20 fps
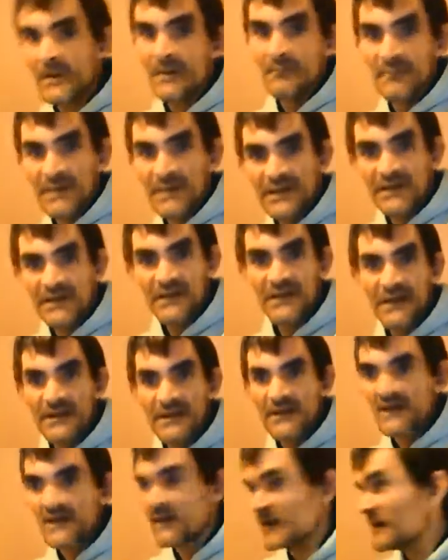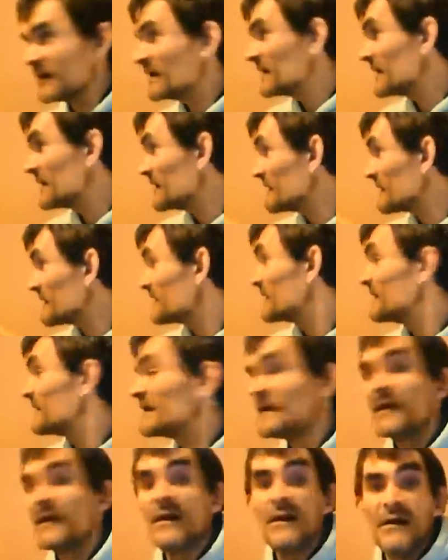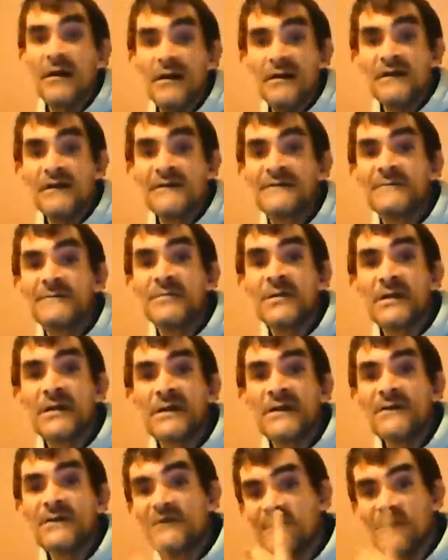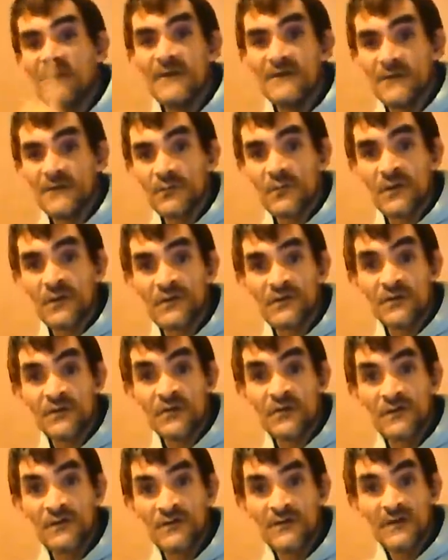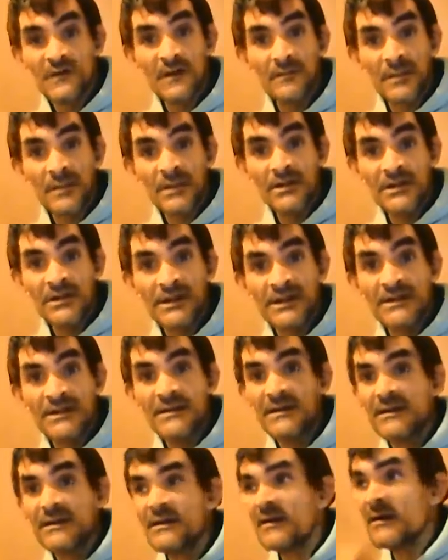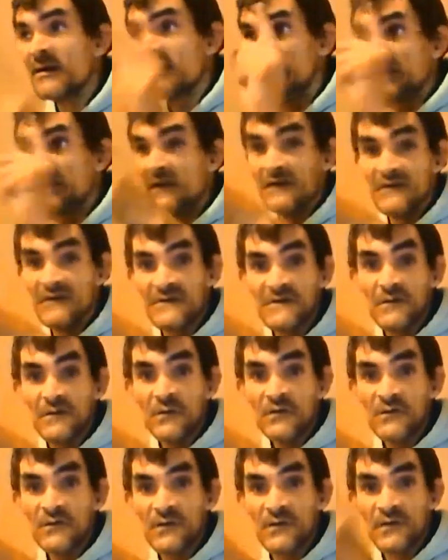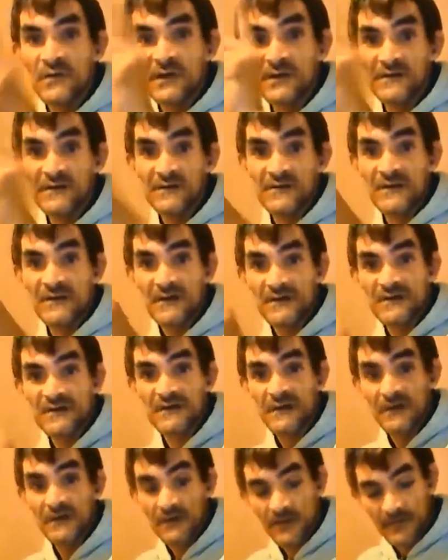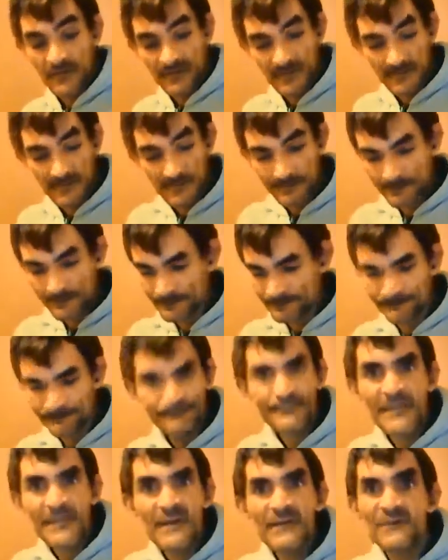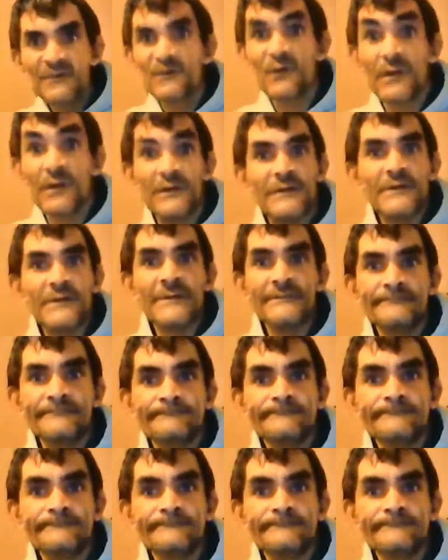Mia, like I explained, she's a Russian Siberian, and Soldier is a tuxedo. Strange, huh?